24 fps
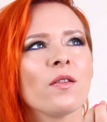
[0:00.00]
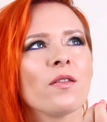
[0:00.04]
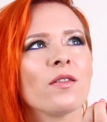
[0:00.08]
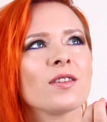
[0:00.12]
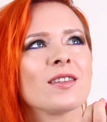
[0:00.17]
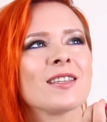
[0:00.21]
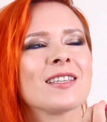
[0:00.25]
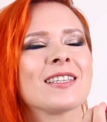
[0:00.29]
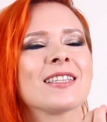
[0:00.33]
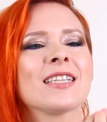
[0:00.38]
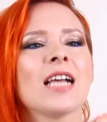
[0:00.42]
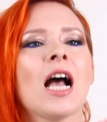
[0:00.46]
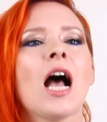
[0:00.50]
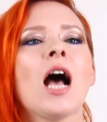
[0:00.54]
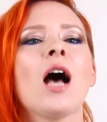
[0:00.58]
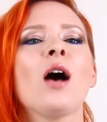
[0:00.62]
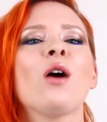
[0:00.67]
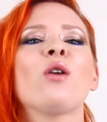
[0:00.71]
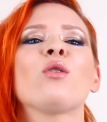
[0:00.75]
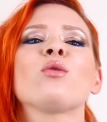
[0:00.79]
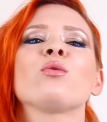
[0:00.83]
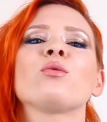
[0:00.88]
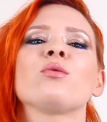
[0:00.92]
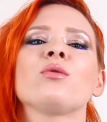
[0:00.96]

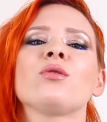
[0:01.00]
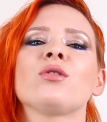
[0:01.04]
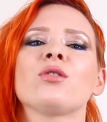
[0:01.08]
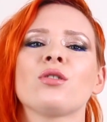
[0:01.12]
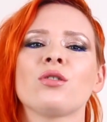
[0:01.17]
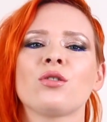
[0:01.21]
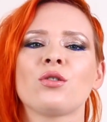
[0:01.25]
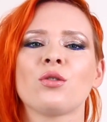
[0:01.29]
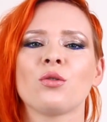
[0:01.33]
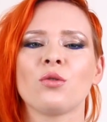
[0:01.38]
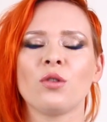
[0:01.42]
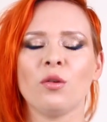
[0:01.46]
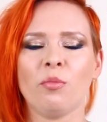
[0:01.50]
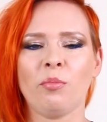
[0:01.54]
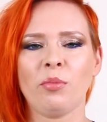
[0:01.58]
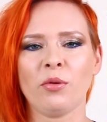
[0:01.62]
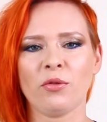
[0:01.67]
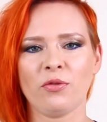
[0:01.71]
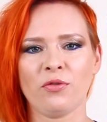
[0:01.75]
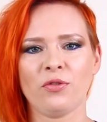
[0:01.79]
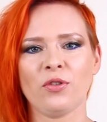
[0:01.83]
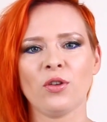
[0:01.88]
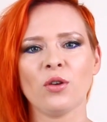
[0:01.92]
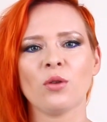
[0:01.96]
sound to the
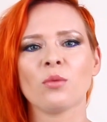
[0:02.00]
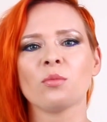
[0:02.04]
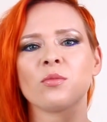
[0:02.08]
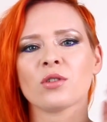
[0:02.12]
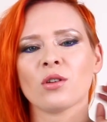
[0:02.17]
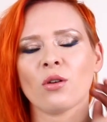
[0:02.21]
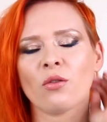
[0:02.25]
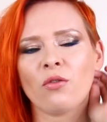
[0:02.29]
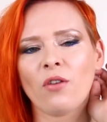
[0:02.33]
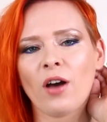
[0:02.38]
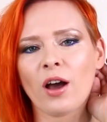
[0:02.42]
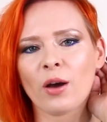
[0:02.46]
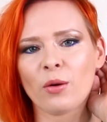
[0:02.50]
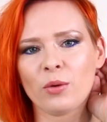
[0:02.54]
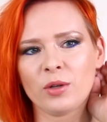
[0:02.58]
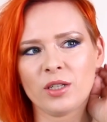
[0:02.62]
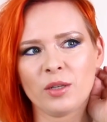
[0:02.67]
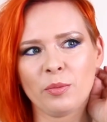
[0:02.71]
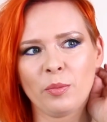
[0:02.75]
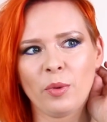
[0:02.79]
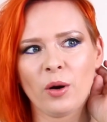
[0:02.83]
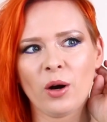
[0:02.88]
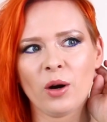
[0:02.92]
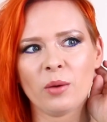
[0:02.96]
perfumes of Acqua
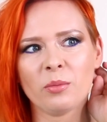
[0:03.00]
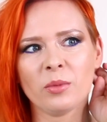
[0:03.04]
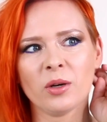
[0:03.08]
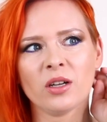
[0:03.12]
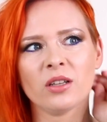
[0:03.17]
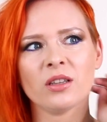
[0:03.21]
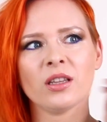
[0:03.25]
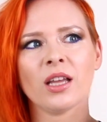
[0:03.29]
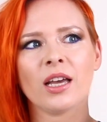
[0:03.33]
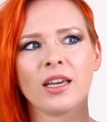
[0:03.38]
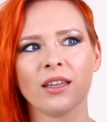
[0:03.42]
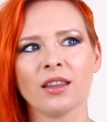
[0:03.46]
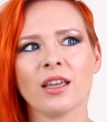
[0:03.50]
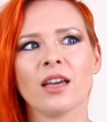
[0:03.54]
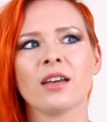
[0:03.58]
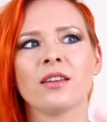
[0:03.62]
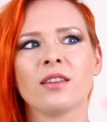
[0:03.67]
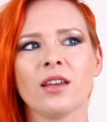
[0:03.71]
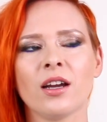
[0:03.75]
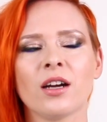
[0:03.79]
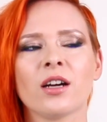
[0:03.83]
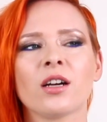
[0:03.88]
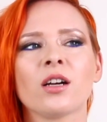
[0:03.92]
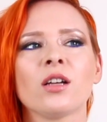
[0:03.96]
di Parma, like
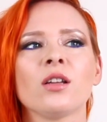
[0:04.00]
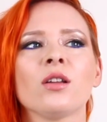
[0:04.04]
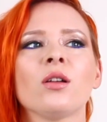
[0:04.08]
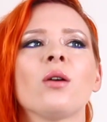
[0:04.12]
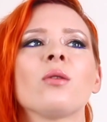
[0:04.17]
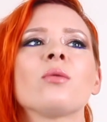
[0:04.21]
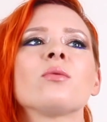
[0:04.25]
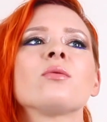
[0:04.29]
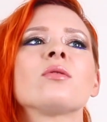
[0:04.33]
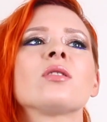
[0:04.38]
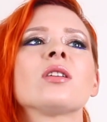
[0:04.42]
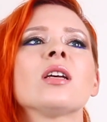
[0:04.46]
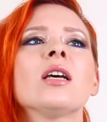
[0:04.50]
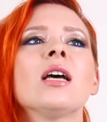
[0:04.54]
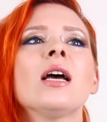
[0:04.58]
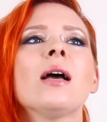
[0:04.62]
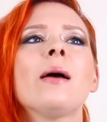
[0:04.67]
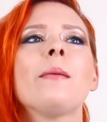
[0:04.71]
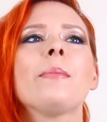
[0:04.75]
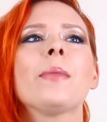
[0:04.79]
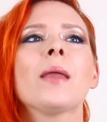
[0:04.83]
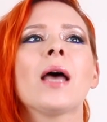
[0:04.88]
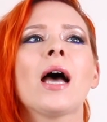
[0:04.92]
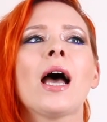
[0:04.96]
their colognes.
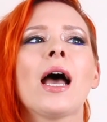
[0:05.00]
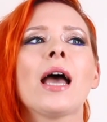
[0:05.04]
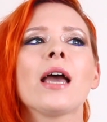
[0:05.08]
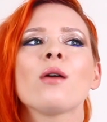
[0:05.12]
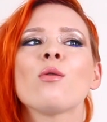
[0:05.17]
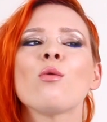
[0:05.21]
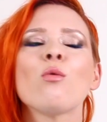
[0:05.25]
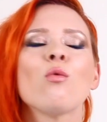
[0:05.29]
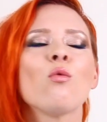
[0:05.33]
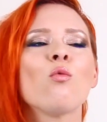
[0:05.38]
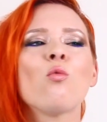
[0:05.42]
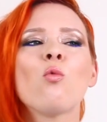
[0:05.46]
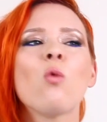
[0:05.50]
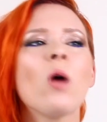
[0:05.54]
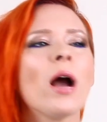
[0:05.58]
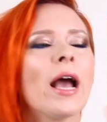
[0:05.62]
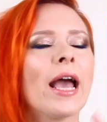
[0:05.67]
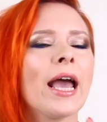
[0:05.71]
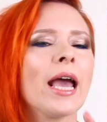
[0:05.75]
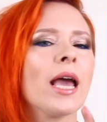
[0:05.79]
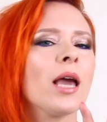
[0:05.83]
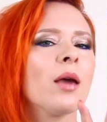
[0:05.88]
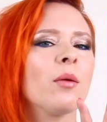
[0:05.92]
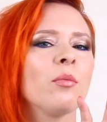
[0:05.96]
I
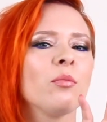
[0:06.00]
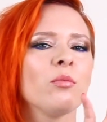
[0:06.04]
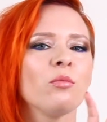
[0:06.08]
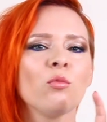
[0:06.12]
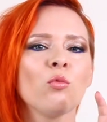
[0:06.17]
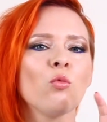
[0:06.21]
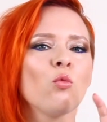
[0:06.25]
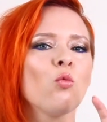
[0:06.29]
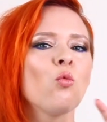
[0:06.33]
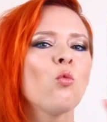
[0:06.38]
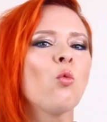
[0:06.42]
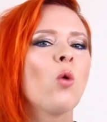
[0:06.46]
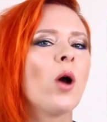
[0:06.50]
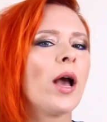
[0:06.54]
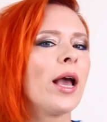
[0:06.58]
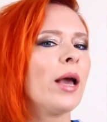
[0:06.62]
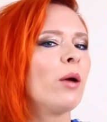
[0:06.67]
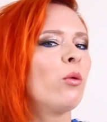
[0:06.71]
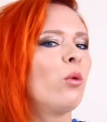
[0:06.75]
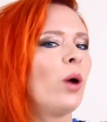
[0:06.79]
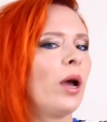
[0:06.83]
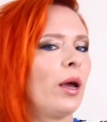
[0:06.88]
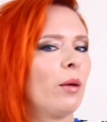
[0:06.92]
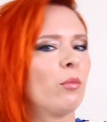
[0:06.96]

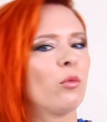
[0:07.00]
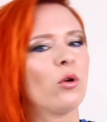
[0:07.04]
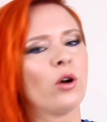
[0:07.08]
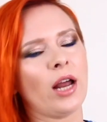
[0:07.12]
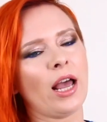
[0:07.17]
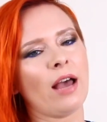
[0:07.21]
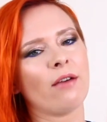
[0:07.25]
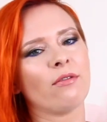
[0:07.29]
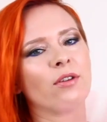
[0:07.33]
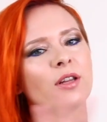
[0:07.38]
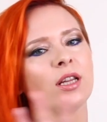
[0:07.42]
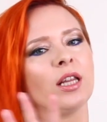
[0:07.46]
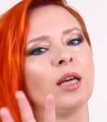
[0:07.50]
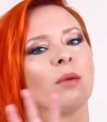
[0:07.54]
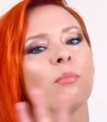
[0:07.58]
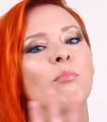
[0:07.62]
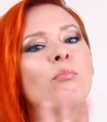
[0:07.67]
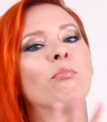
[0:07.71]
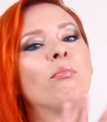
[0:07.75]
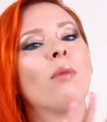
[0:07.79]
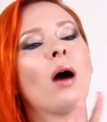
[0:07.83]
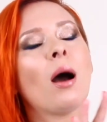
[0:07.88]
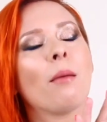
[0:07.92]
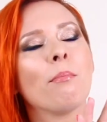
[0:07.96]
way more heavily
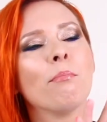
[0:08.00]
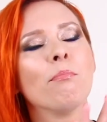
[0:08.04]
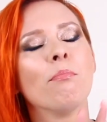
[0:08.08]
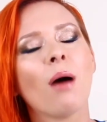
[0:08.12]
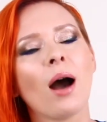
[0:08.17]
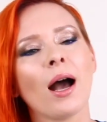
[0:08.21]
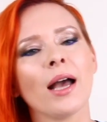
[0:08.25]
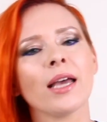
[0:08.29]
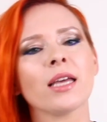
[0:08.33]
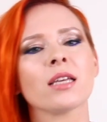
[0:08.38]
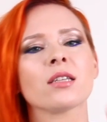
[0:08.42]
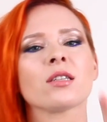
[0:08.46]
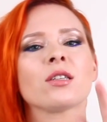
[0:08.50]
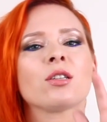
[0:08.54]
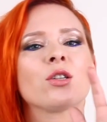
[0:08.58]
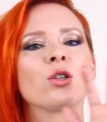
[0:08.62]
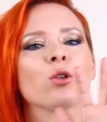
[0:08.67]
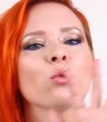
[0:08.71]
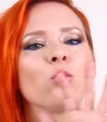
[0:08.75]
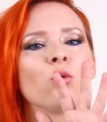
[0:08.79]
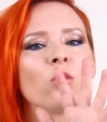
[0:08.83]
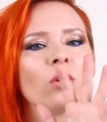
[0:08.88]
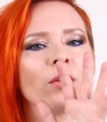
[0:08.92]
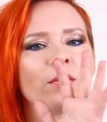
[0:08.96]
I'm biased
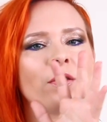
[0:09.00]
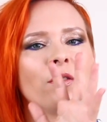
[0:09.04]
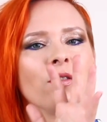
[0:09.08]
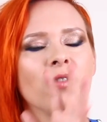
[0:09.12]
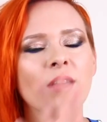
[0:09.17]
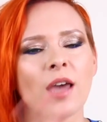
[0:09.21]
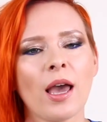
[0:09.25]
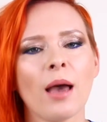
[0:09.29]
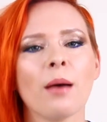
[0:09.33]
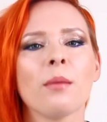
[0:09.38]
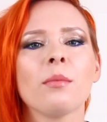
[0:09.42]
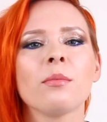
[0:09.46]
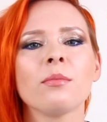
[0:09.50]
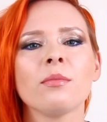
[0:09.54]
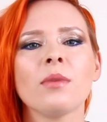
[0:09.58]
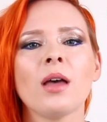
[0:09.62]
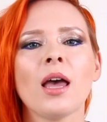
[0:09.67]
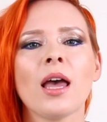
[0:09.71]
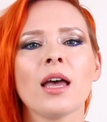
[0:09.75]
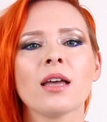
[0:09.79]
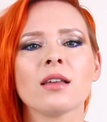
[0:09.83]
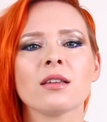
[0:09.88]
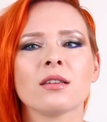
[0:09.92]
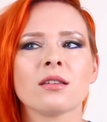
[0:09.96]
toward them
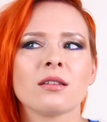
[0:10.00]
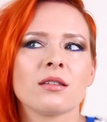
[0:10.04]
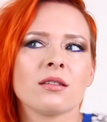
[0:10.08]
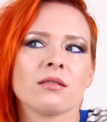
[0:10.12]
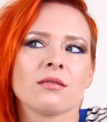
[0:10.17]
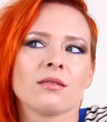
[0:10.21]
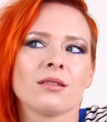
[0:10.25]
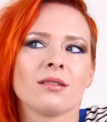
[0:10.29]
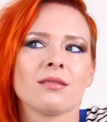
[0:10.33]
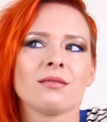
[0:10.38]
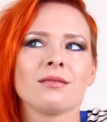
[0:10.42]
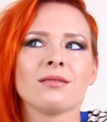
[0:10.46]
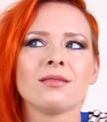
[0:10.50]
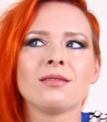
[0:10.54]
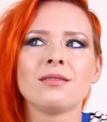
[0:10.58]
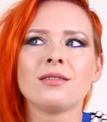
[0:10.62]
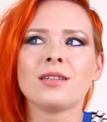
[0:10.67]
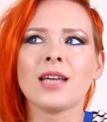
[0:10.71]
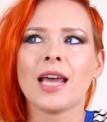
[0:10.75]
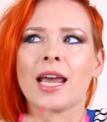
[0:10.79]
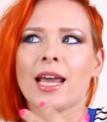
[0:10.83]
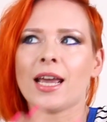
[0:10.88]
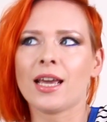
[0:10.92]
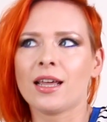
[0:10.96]
as
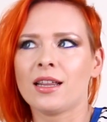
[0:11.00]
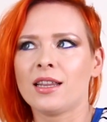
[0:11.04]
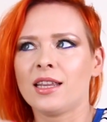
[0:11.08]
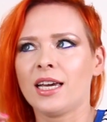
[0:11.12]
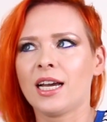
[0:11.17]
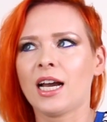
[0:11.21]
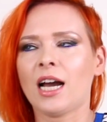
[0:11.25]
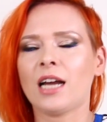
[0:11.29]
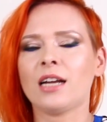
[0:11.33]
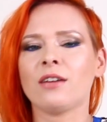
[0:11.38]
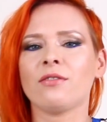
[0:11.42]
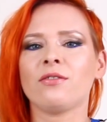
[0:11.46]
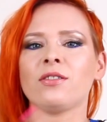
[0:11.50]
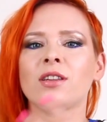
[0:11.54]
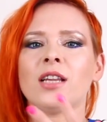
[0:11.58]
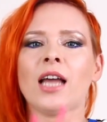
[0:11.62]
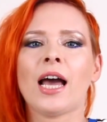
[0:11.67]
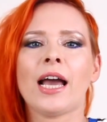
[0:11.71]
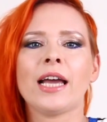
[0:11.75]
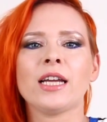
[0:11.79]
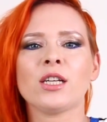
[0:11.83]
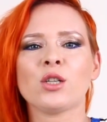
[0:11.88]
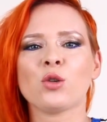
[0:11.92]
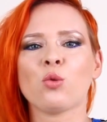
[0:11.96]
daily kind of
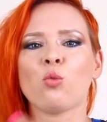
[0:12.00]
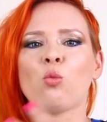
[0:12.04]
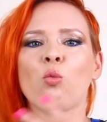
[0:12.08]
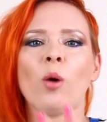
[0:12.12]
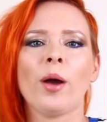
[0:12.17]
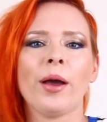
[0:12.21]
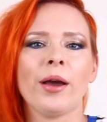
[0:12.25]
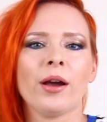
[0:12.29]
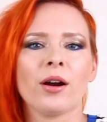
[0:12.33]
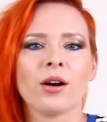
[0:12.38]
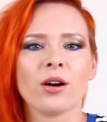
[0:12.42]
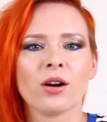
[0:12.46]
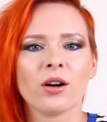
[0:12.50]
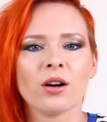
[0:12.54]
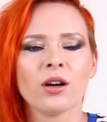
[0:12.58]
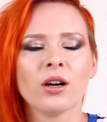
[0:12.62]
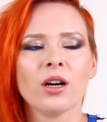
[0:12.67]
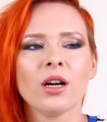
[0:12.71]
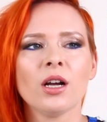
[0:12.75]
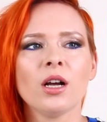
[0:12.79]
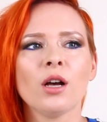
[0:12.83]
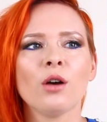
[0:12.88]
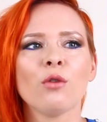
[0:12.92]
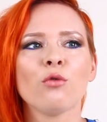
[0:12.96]
light wear,
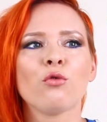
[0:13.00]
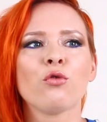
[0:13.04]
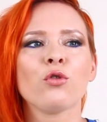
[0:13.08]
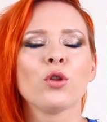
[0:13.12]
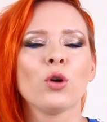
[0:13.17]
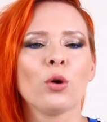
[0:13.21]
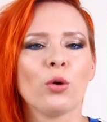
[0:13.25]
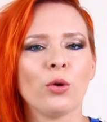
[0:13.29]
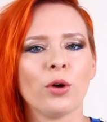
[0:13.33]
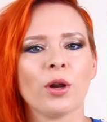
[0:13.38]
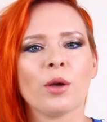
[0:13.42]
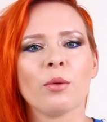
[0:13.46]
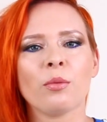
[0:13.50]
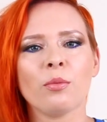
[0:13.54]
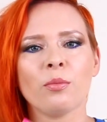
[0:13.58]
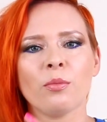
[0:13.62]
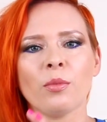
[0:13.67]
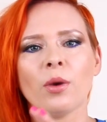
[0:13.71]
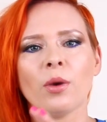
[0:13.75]
flirty